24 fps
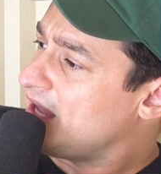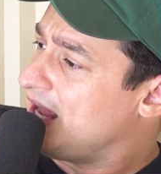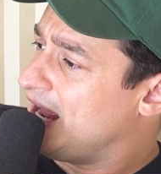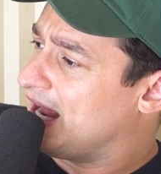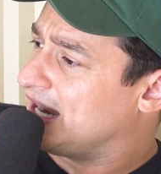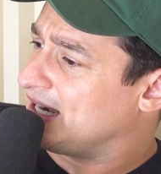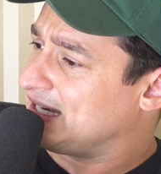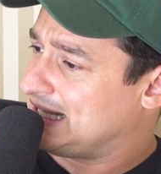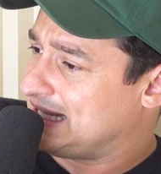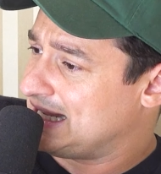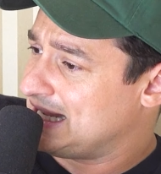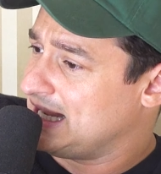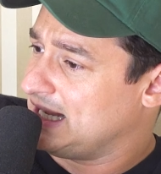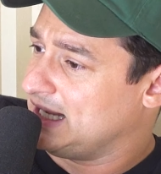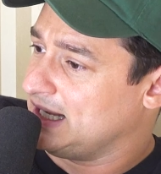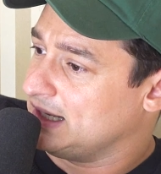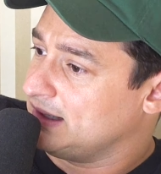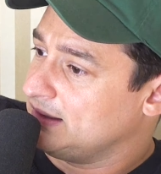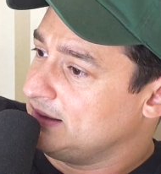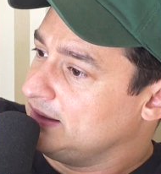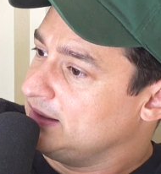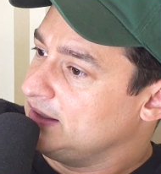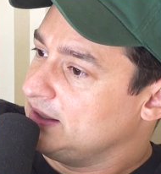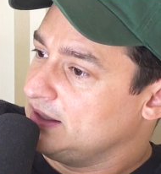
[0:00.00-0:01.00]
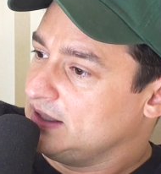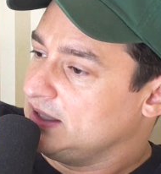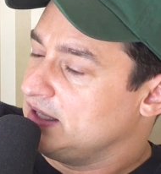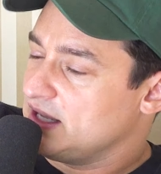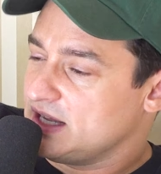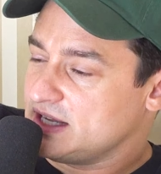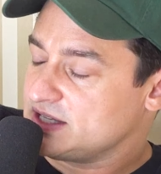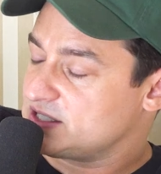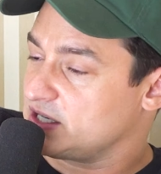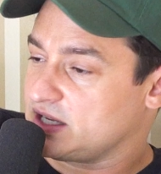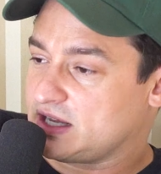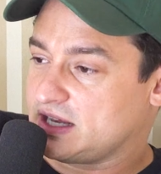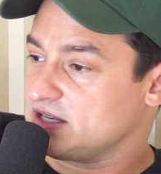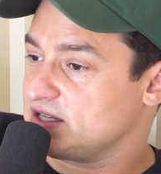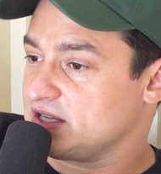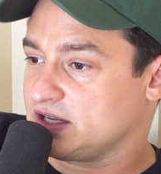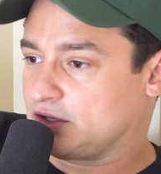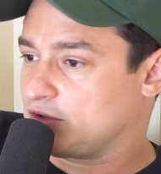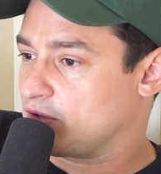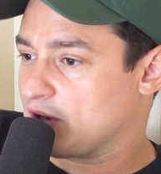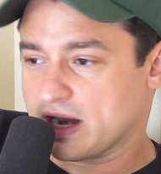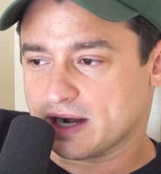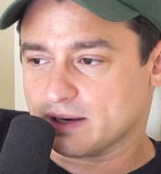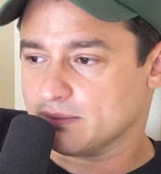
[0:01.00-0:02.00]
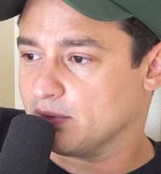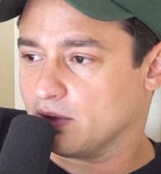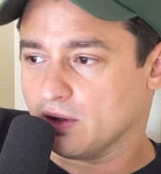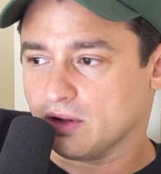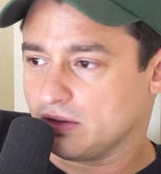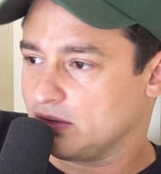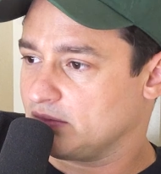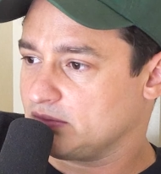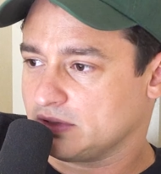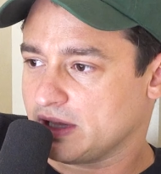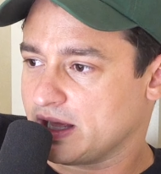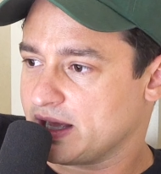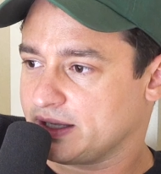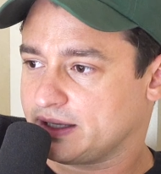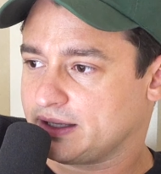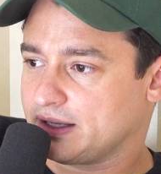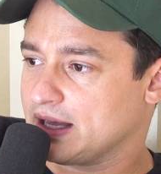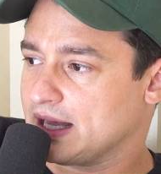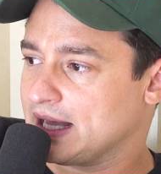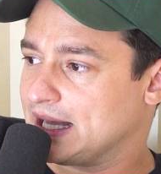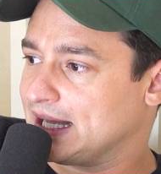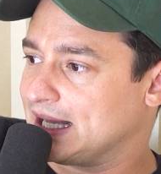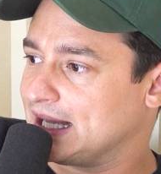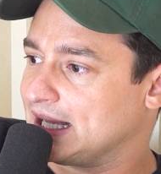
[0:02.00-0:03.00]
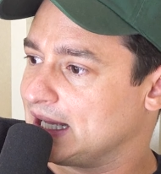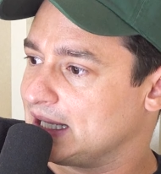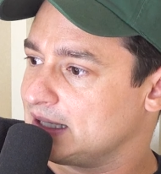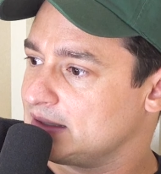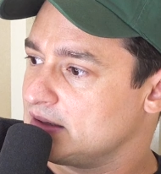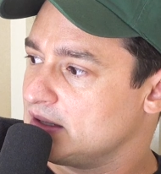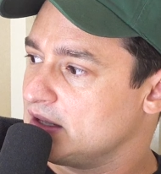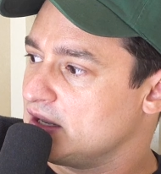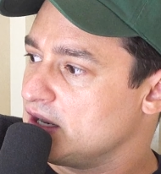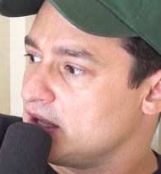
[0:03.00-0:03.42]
and he is incredible. Like uh,